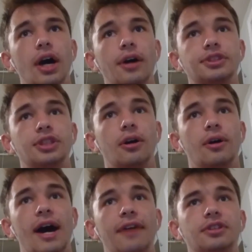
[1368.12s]
so
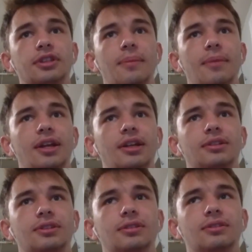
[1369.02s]
after I made
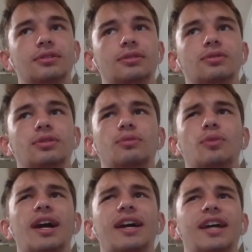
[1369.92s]
it,
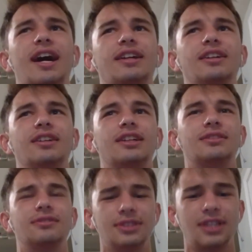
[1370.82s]
when I got here, I
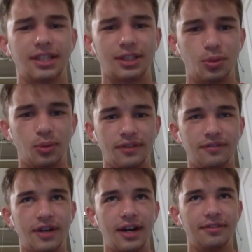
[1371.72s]
think it was at like
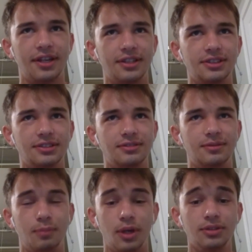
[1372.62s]
25,000.
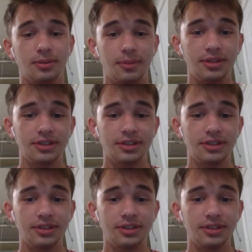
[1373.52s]
Most of the